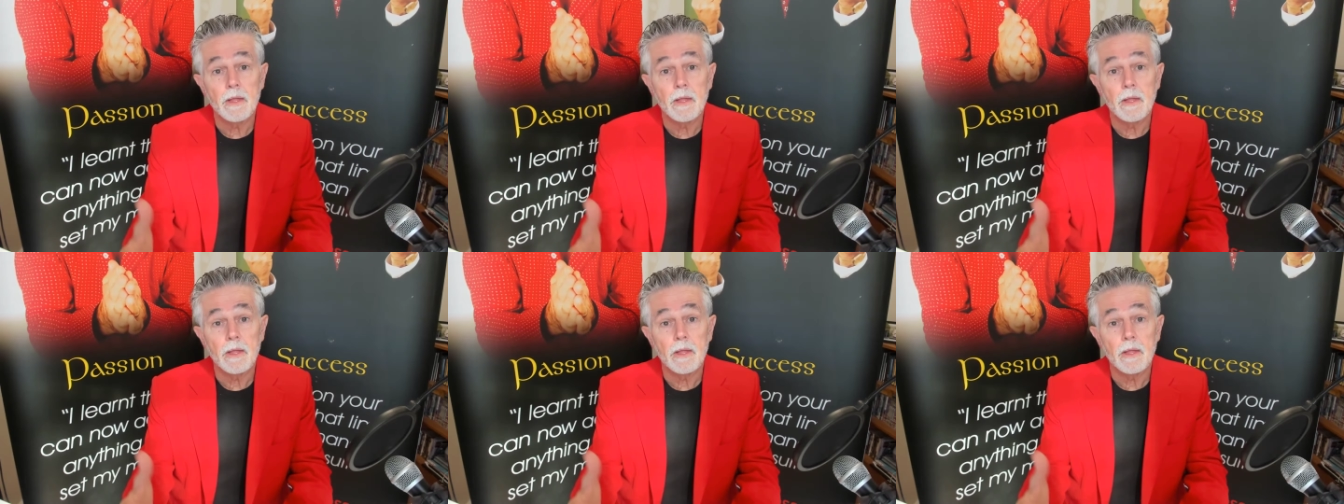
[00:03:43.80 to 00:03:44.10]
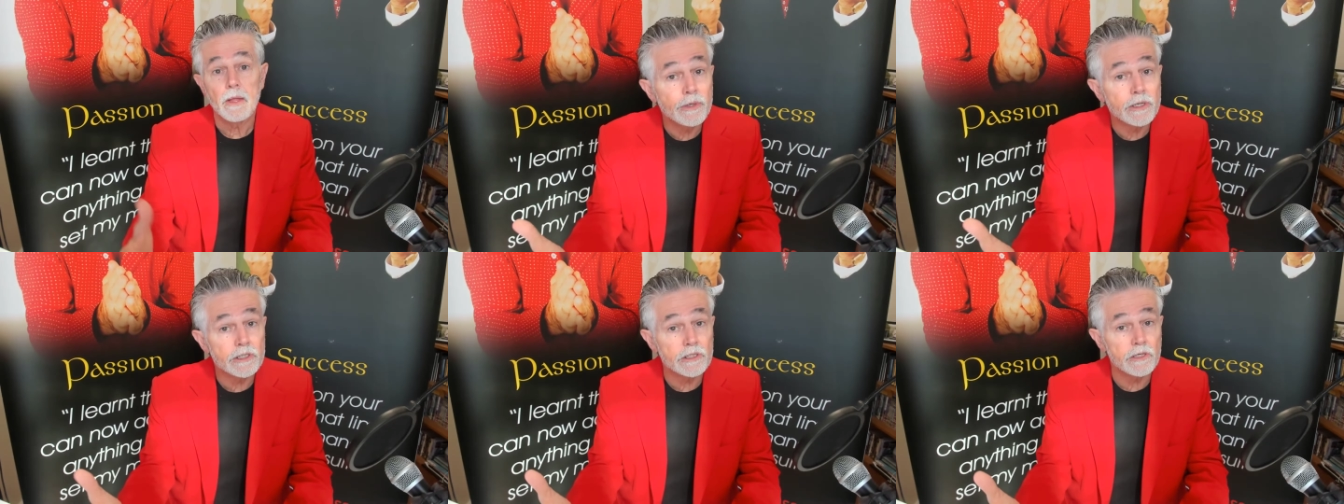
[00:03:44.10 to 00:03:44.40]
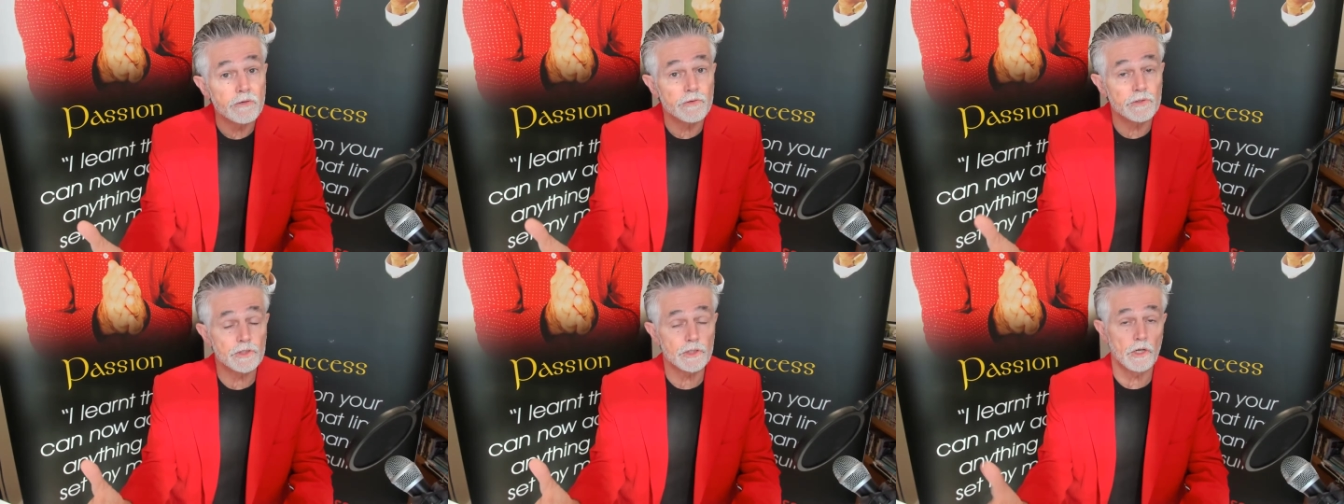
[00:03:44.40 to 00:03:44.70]
Lyrics
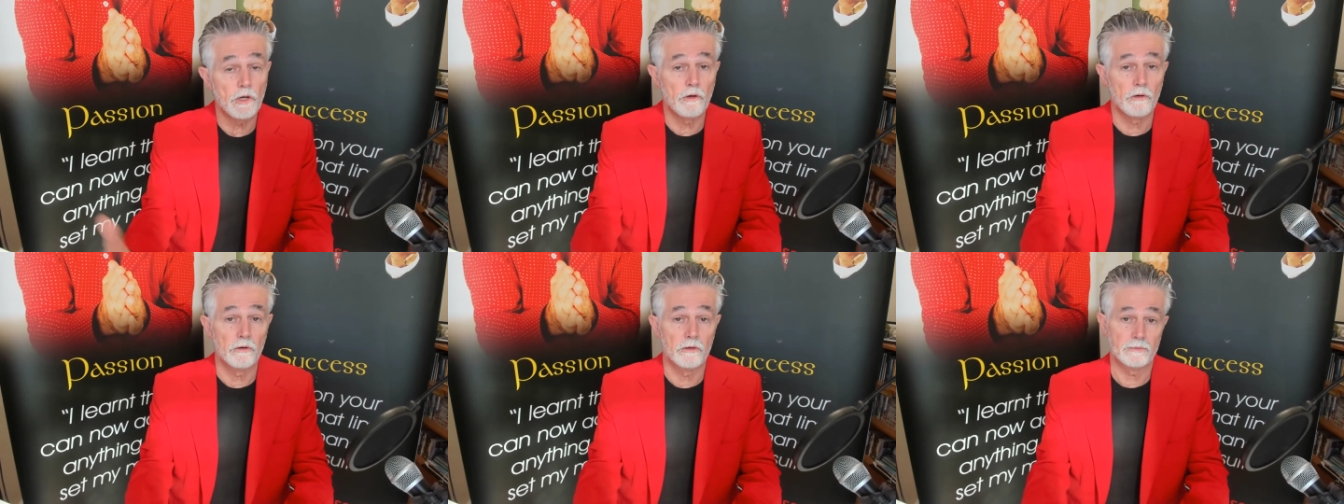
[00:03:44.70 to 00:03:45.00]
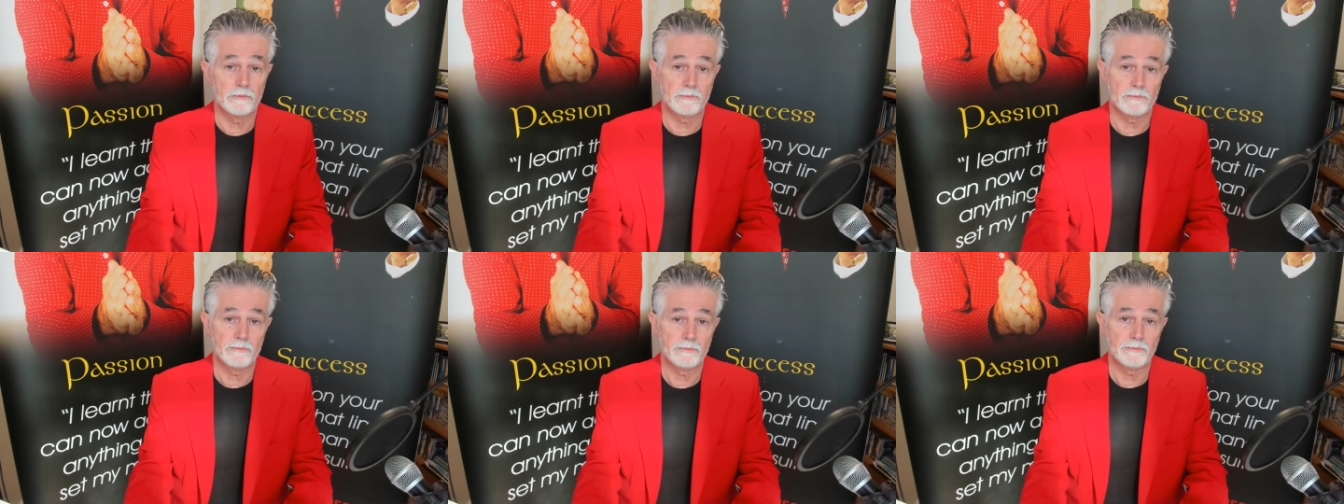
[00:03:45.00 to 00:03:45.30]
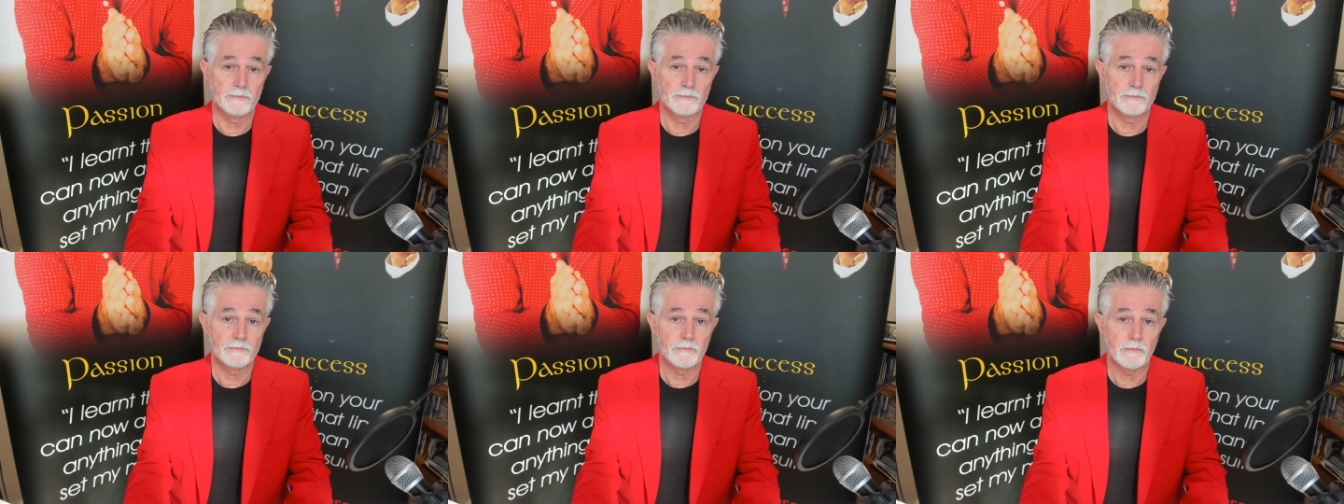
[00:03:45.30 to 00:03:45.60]
of a song,
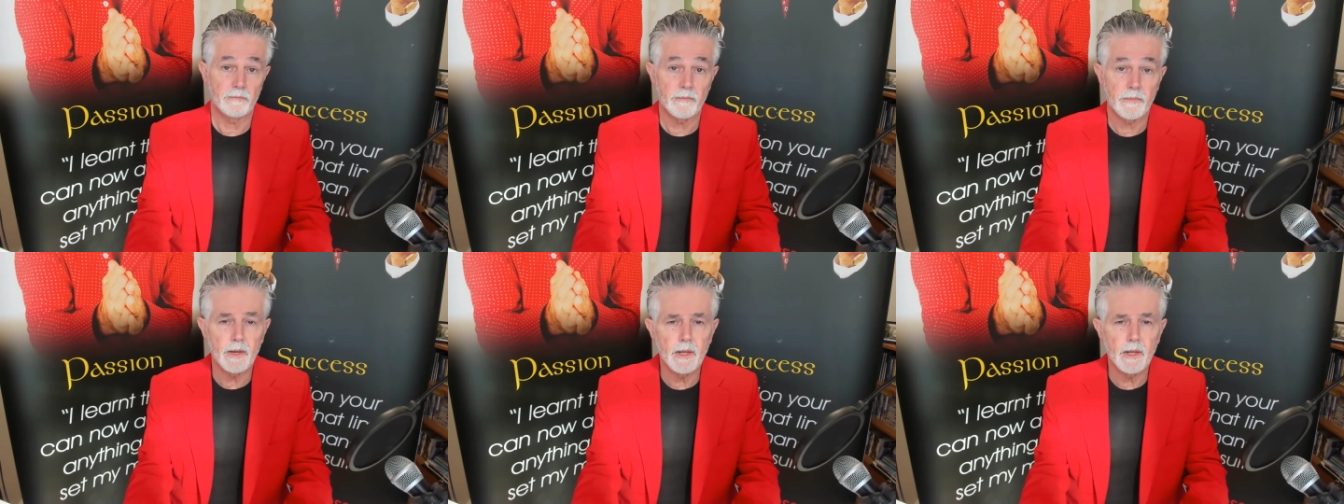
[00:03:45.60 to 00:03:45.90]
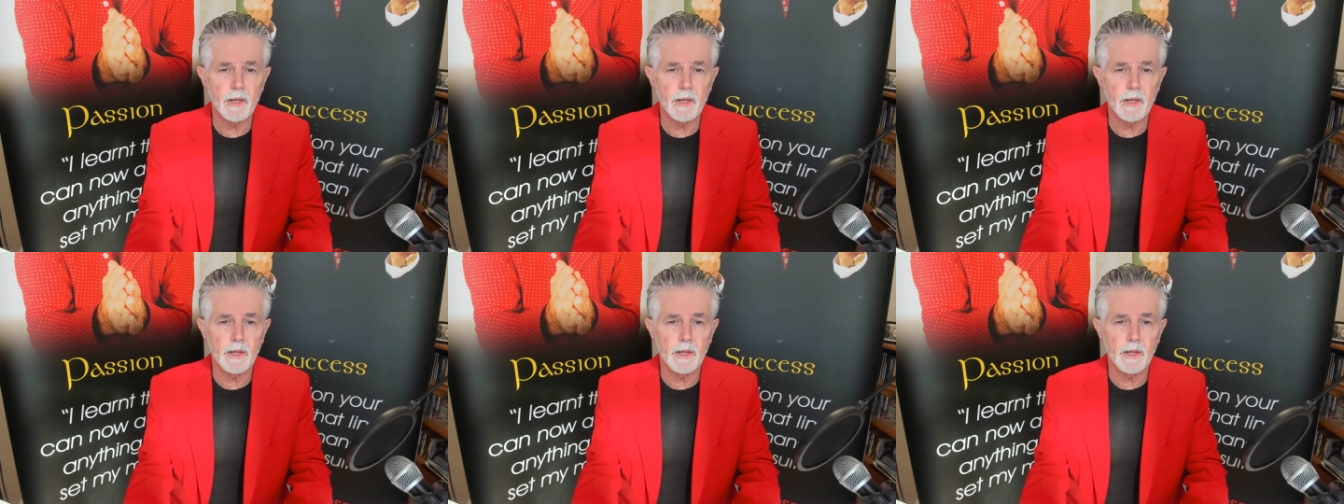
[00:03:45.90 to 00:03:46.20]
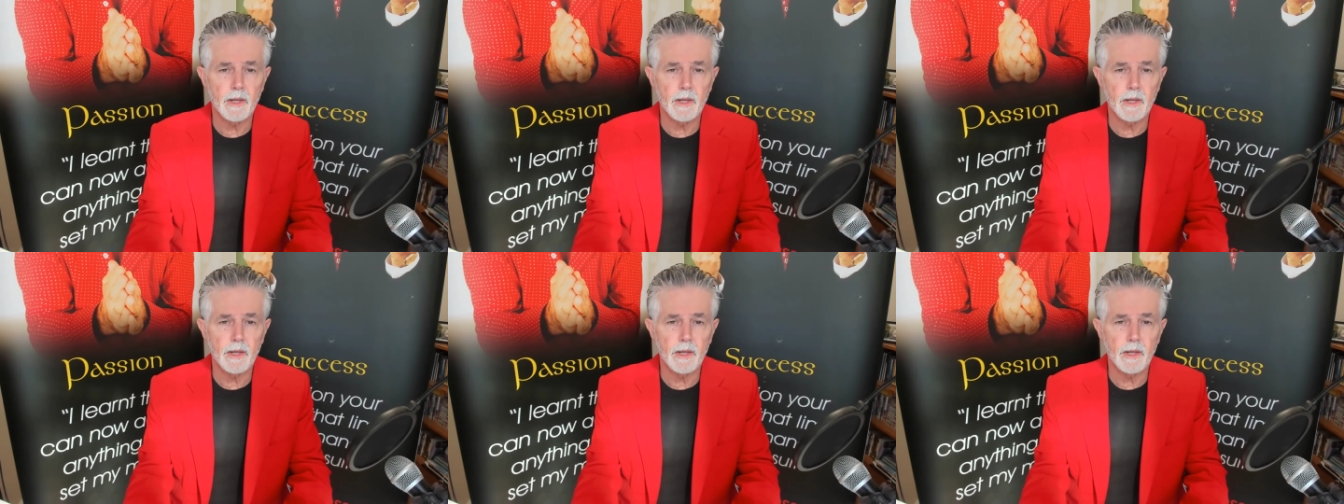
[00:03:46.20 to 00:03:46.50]
a
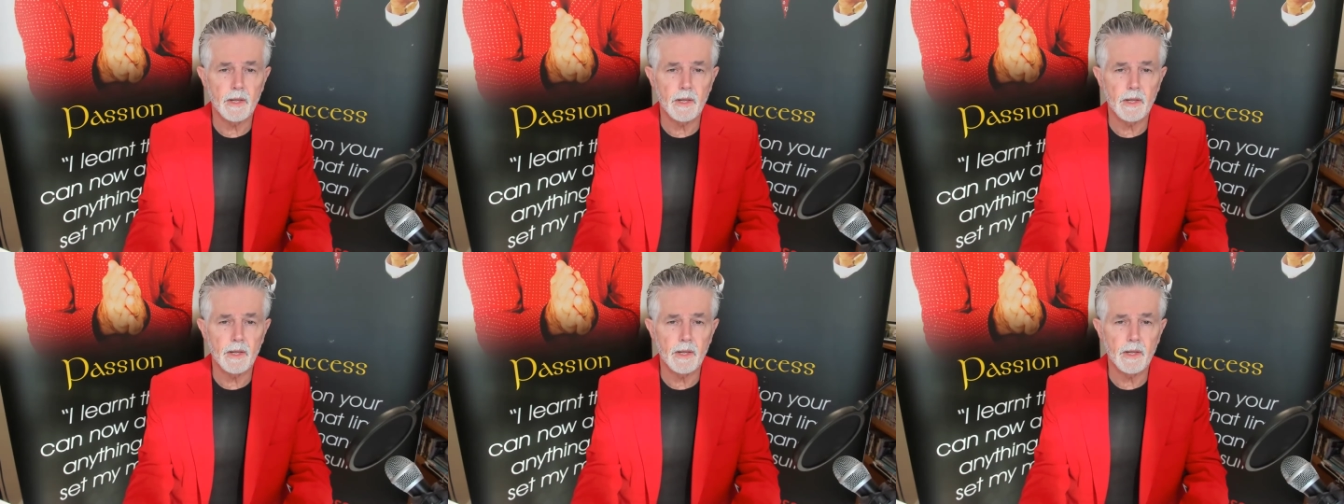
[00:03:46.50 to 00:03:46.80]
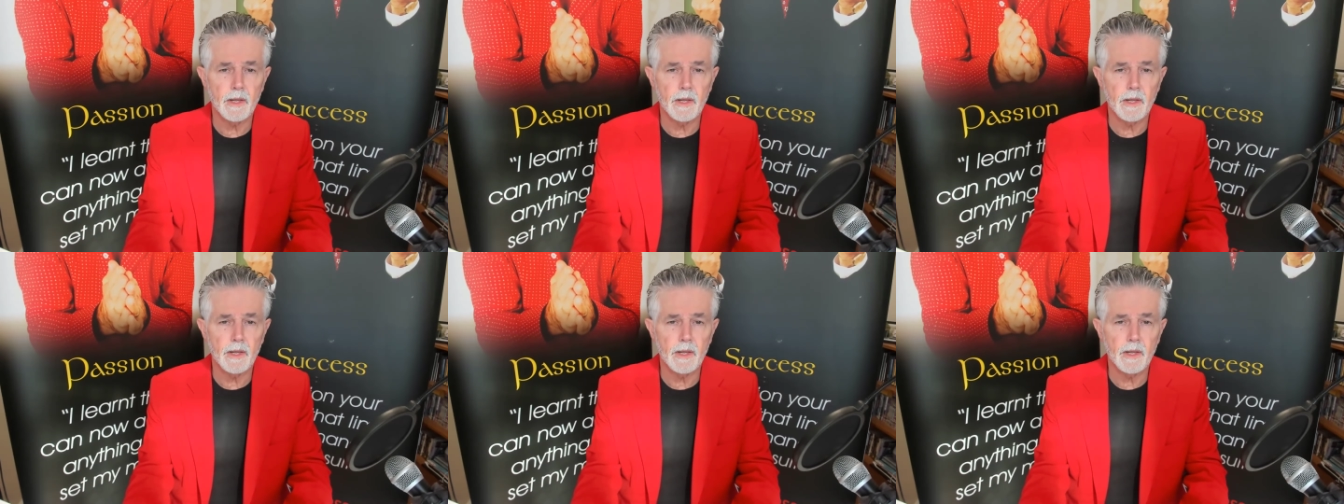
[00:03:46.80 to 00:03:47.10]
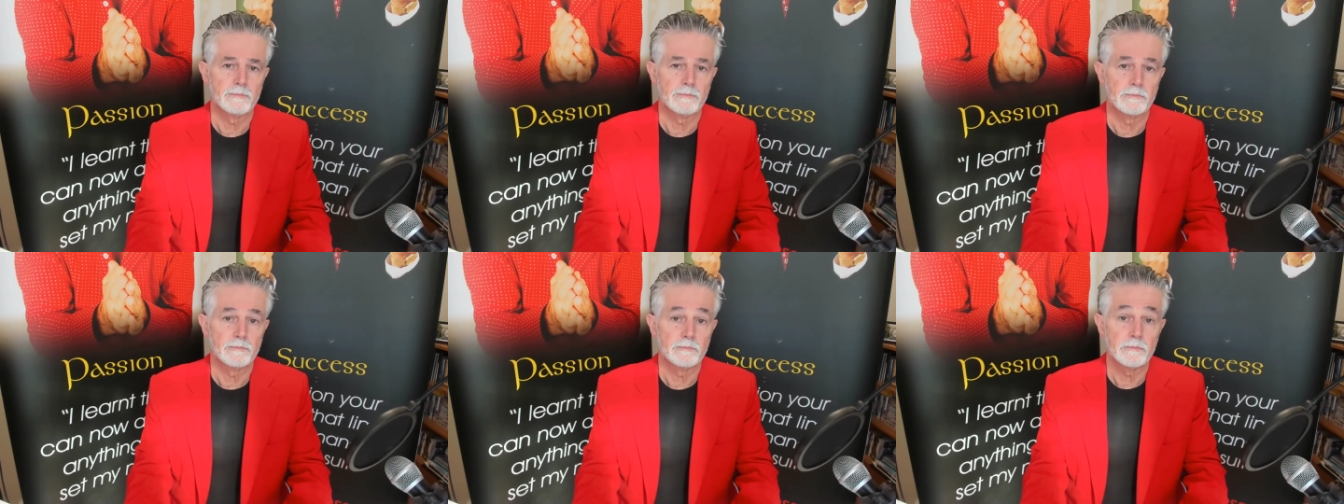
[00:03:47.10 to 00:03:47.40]
quote,
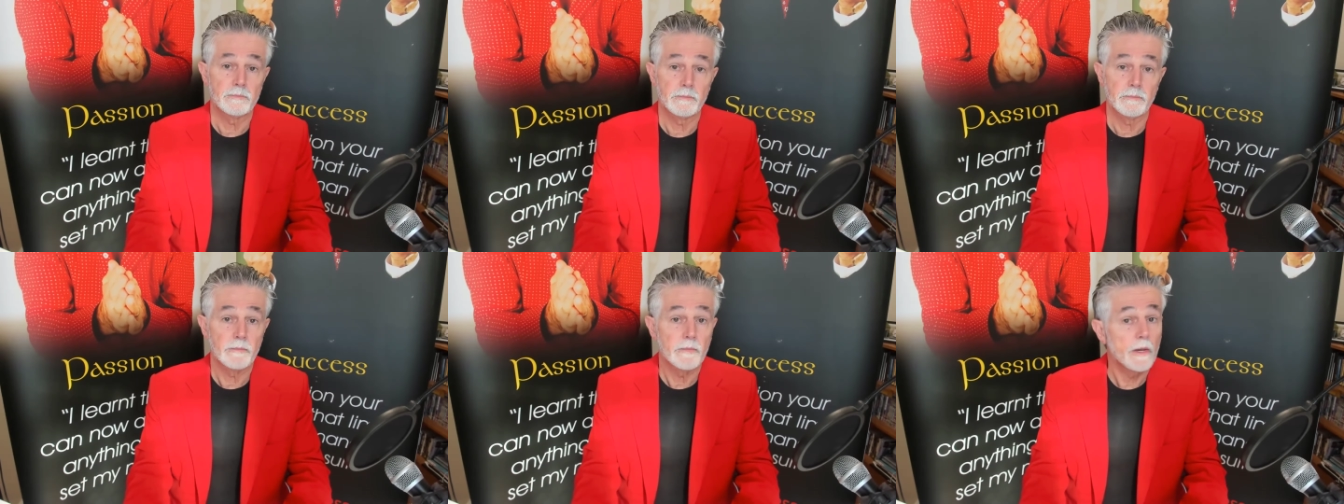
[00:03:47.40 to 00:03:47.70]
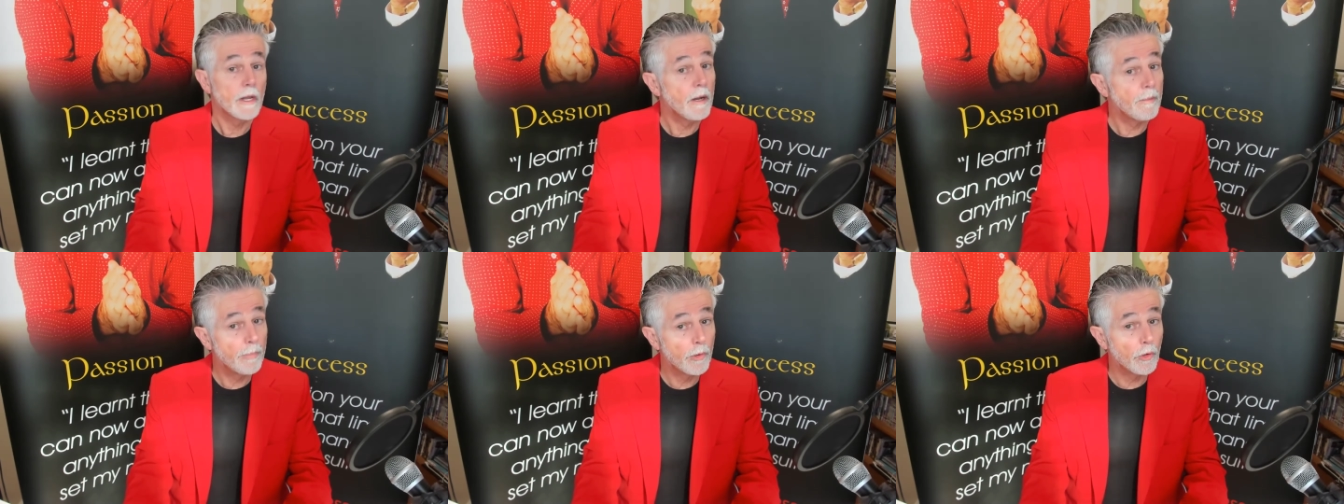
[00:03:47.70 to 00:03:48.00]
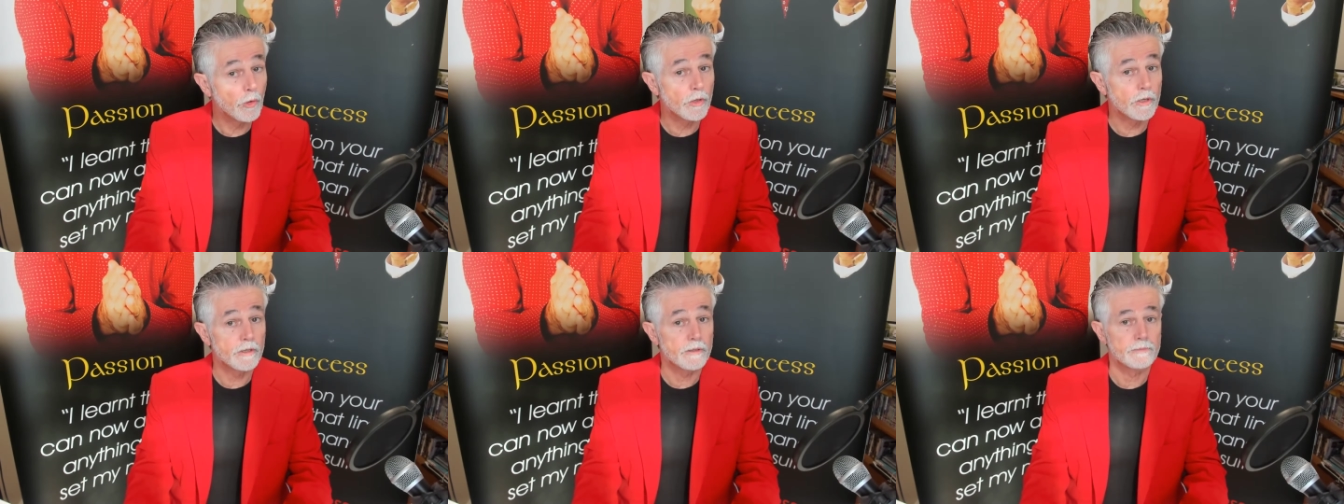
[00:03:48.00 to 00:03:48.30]
a
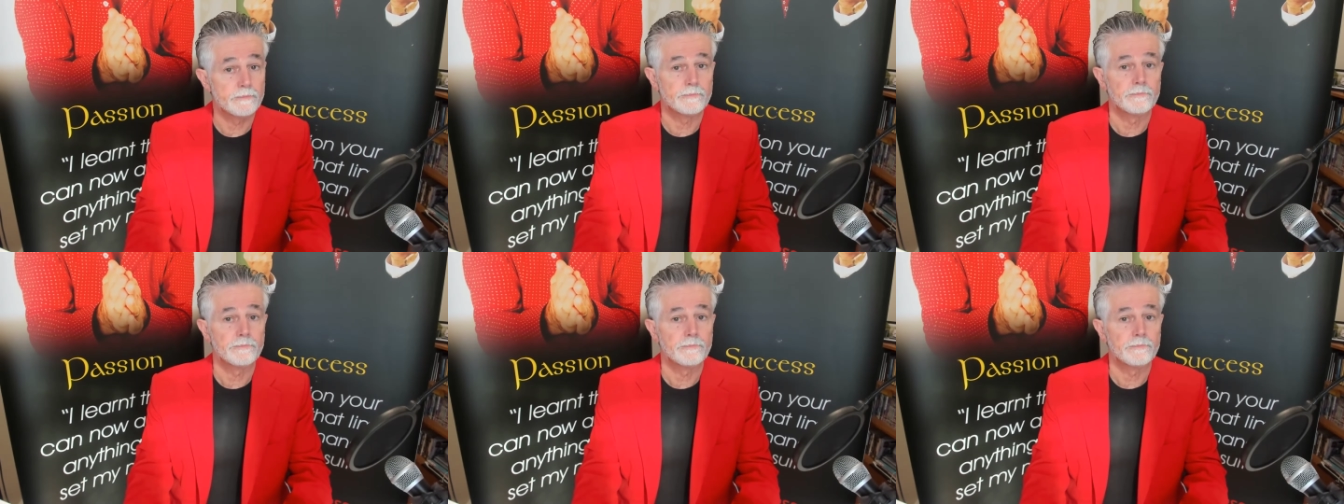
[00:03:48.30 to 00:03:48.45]
book.